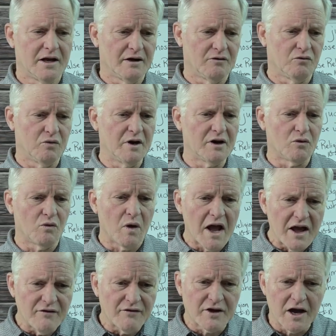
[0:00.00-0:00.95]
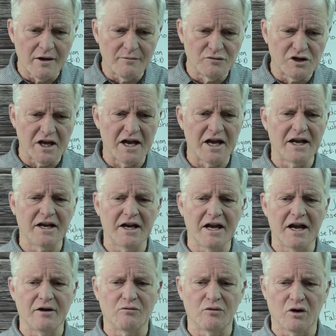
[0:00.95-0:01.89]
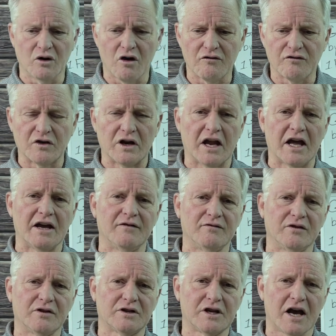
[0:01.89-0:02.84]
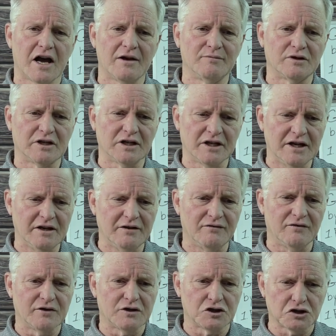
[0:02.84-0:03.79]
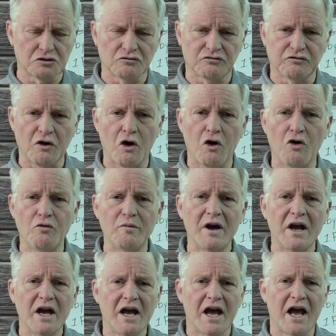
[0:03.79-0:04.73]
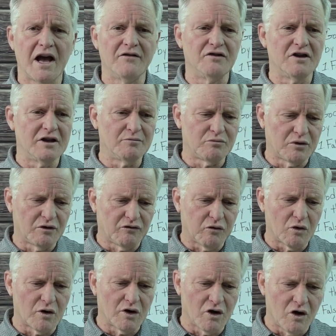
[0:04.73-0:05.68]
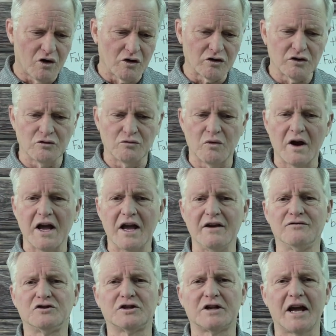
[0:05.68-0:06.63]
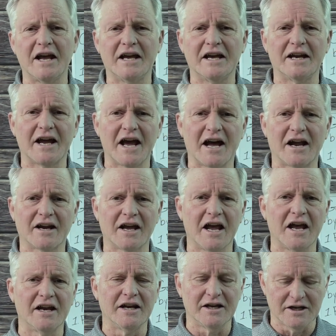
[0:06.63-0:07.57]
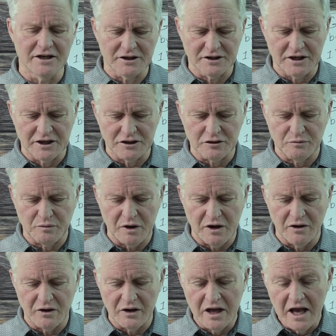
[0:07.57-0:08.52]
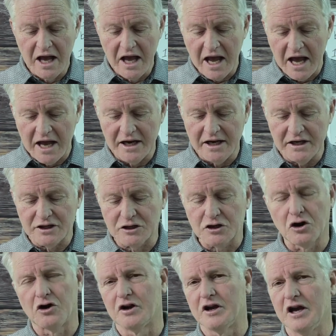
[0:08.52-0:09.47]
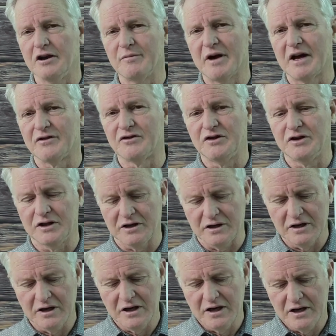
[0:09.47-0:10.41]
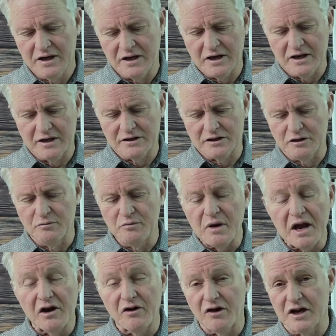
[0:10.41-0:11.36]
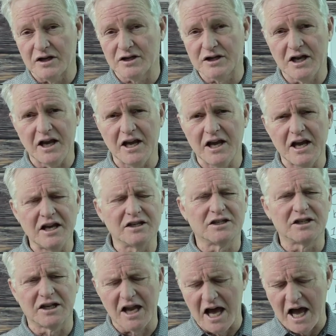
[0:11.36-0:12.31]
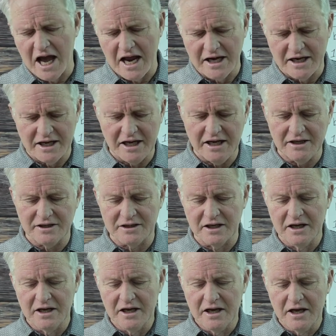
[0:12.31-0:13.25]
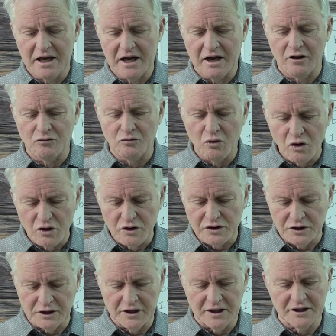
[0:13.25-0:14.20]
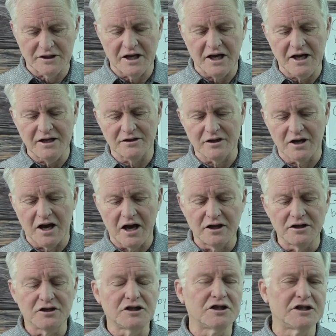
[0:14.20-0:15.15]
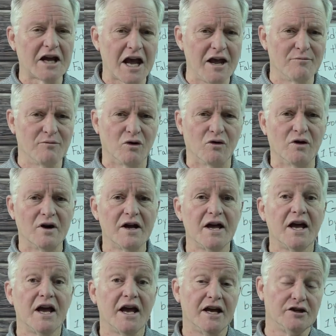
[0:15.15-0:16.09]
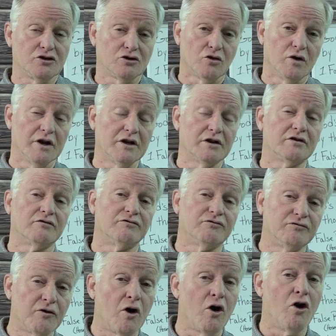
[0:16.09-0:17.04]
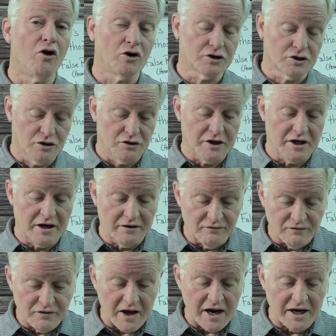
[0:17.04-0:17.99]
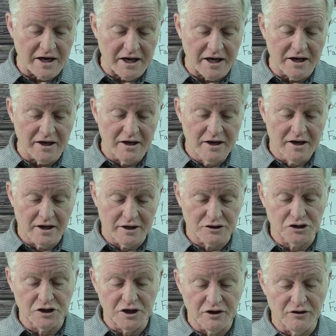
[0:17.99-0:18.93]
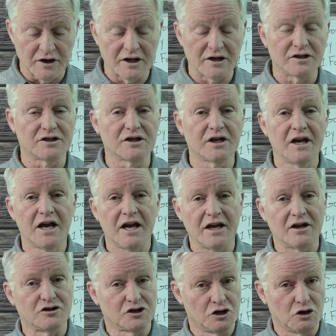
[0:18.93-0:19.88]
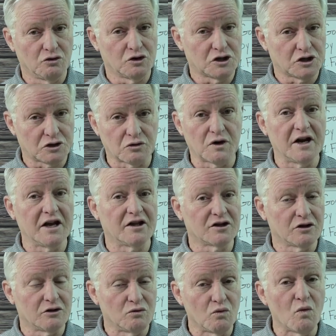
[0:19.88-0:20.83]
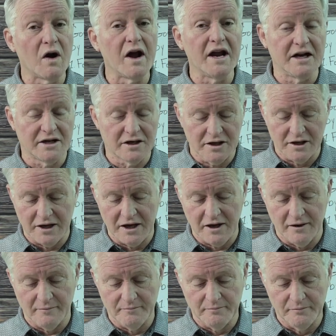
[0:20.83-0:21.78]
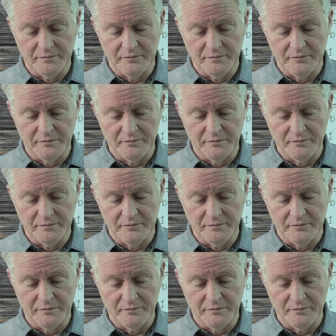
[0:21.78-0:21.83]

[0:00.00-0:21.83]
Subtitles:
When a wave comes in, it will oftentimes leave foam, and then before long, the waves take it out, and it has disappeared. And he's talking about the Samaria's king. He's light. He's worthless. He's unstable. He's going to fall to the invading Assyrians. There's no strength and weight to him.